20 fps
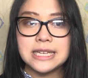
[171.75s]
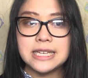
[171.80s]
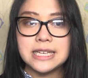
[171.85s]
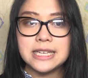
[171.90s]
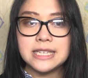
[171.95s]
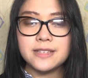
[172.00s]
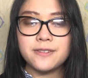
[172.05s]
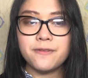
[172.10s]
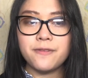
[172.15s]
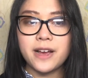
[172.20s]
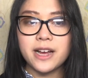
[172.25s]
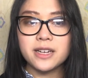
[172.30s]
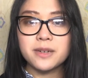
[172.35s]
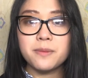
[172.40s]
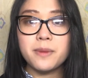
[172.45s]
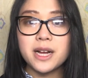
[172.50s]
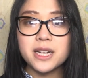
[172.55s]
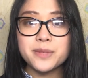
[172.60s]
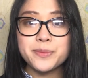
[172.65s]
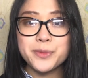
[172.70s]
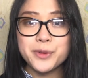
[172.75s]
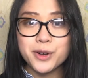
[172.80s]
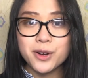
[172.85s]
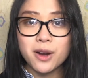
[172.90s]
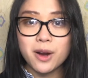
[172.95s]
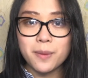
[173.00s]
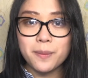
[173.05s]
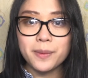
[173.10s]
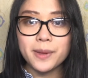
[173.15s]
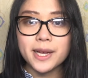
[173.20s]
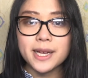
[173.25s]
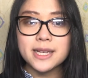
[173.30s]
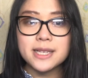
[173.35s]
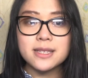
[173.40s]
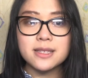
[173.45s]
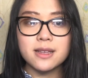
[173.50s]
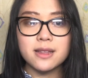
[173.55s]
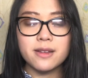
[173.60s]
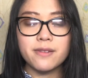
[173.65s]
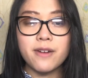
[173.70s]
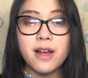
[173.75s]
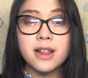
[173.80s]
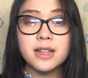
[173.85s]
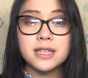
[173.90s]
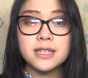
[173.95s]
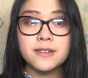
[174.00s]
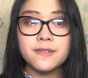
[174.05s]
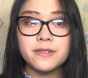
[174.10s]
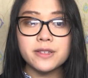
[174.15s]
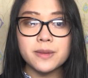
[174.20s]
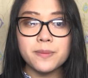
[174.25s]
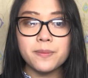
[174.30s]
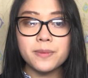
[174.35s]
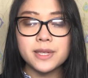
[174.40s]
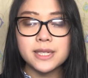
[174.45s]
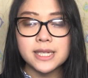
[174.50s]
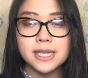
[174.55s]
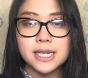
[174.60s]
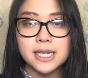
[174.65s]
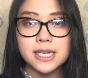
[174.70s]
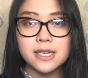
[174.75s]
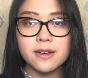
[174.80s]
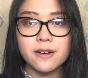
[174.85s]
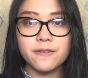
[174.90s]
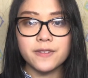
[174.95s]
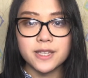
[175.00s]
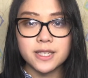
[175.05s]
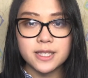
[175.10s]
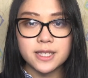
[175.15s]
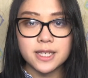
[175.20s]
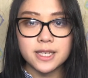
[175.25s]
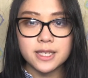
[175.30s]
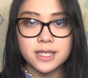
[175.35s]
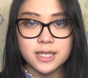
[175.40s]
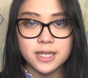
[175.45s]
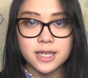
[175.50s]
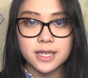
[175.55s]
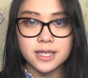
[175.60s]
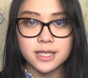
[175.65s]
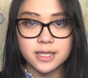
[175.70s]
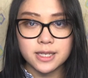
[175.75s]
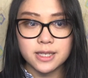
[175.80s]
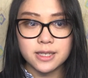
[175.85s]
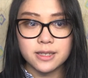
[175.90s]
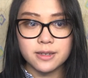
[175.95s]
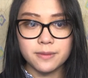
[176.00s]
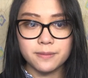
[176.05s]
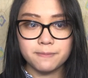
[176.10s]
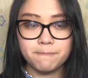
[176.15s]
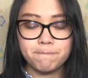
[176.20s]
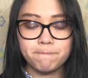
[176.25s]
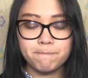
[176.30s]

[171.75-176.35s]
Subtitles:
is in fact much more complex than the relative simplicity of the 6-tiered system.